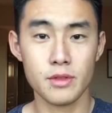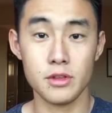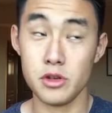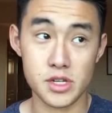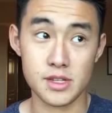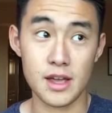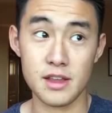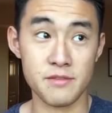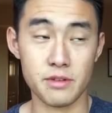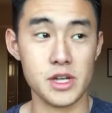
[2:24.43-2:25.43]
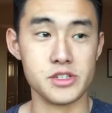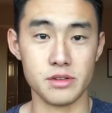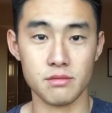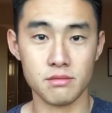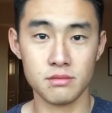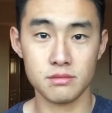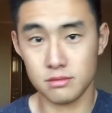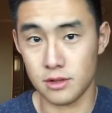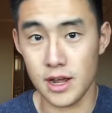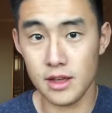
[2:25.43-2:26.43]
uses that information,
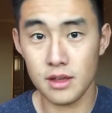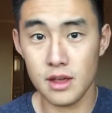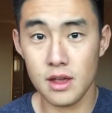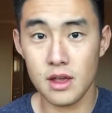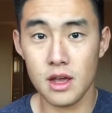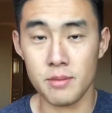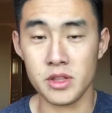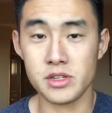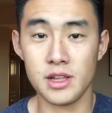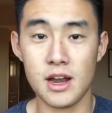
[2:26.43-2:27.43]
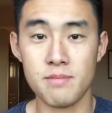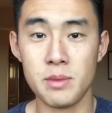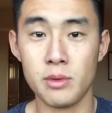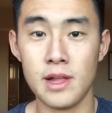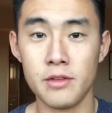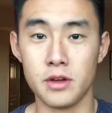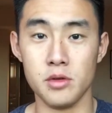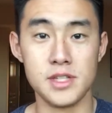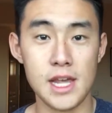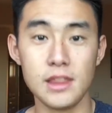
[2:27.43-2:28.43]
right? I mean, there's a lot of people out there
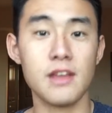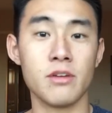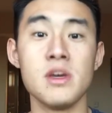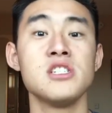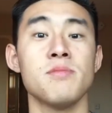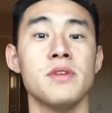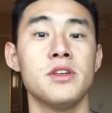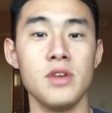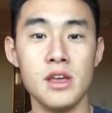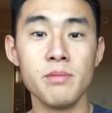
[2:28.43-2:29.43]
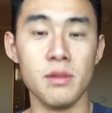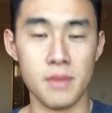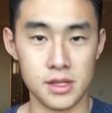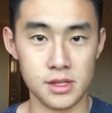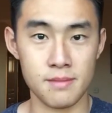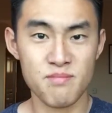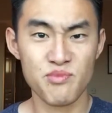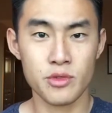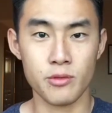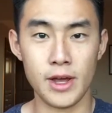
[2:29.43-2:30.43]
who take the information but don't implement it,
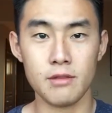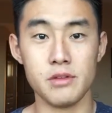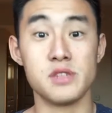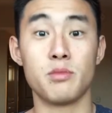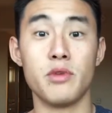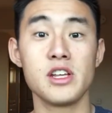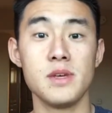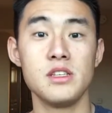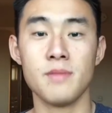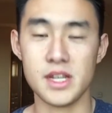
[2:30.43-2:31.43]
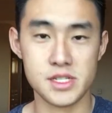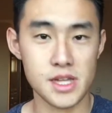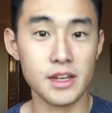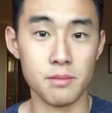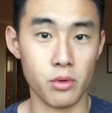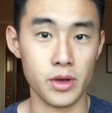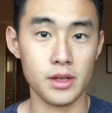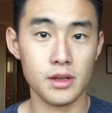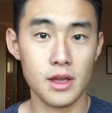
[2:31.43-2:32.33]
right? Which brings me to my second point.